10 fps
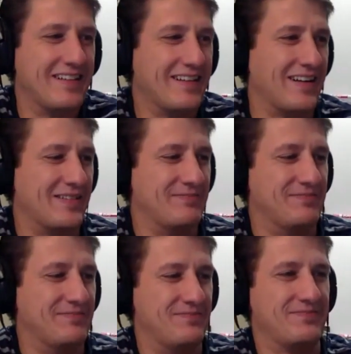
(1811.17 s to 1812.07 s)
How
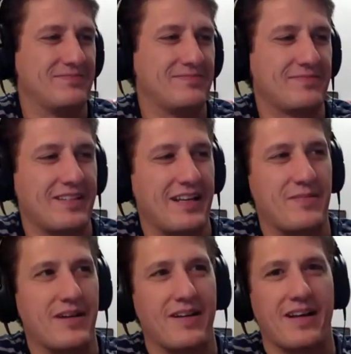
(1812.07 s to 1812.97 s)
about
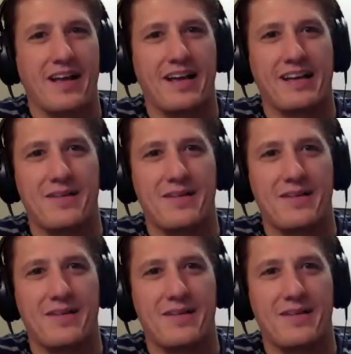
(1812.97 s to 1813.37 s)
you, Thomas? What did